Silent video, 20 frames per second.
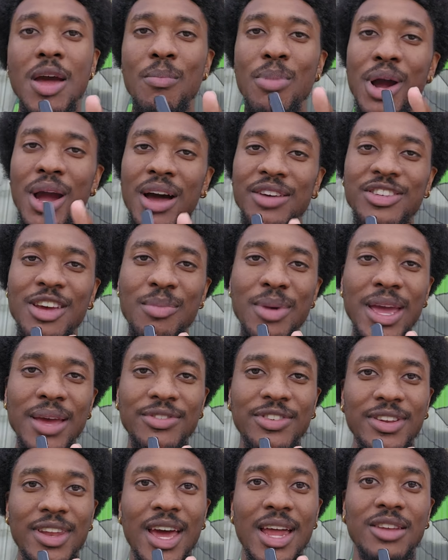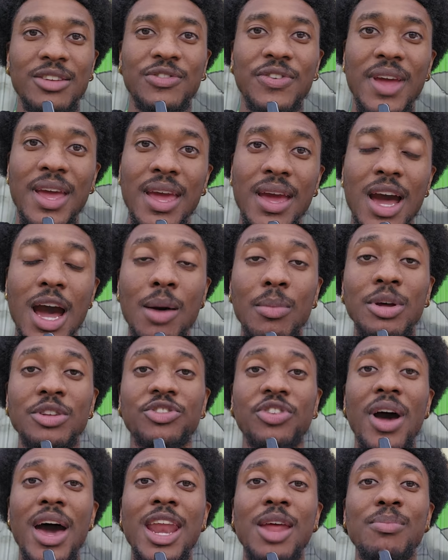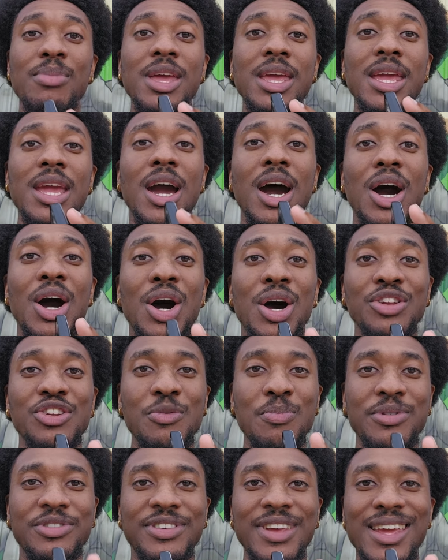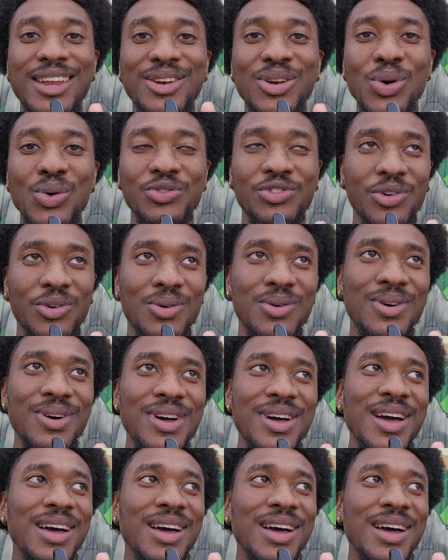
Because I'm an FC Dallas fan, I'm going to try to be 100% neutral,